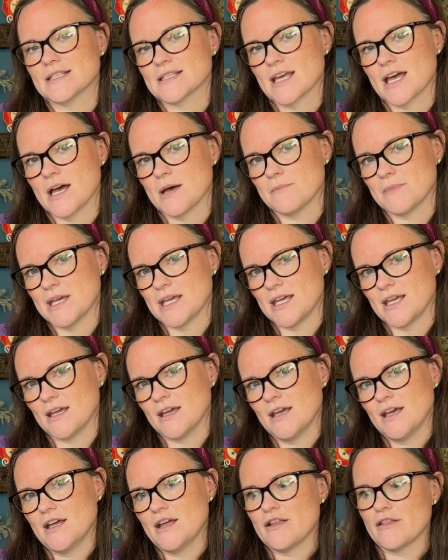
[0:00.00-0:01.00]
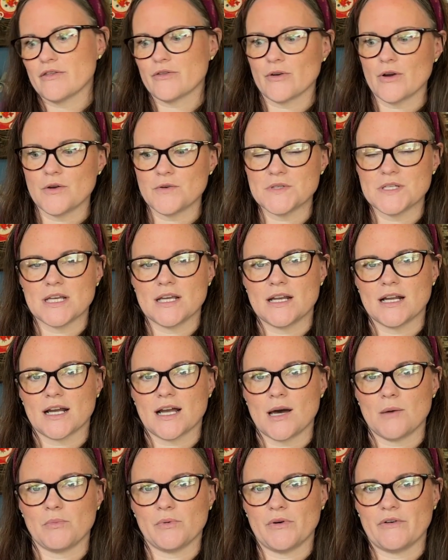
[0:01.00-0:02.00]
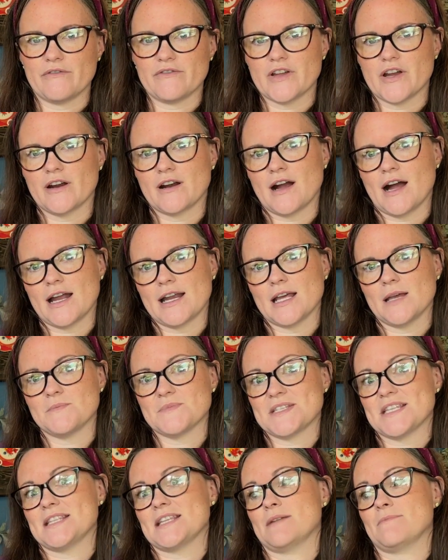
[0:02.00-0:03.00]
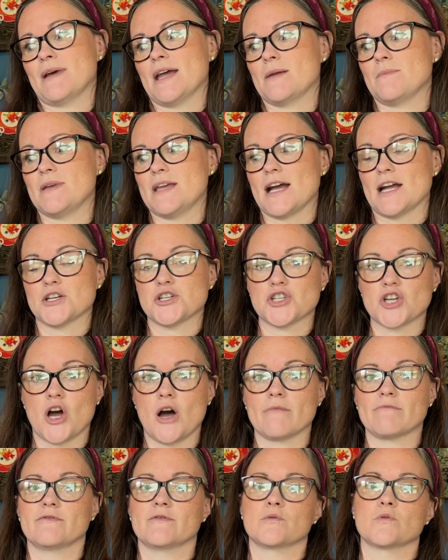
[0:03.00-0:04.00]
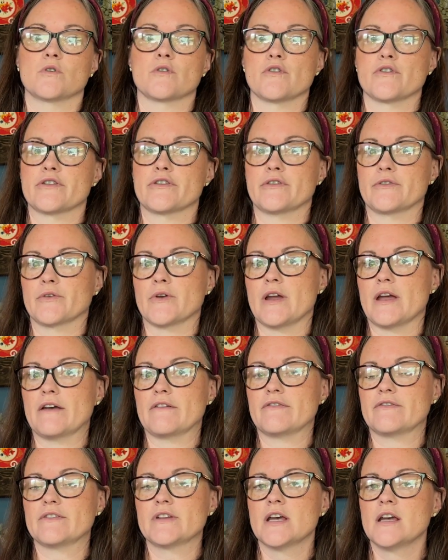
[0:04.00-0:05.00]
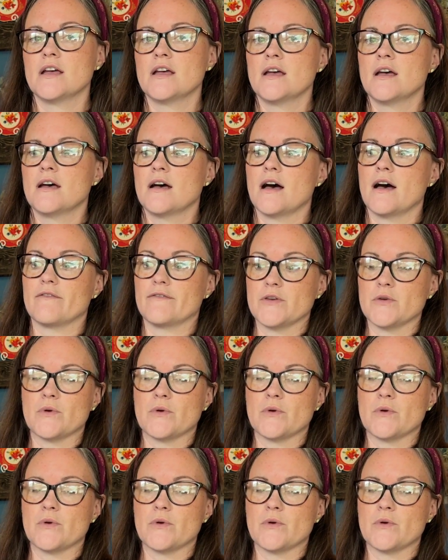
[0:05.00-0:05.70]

coming throws in a couple of their items, and then maybe I shop for, thrift, a few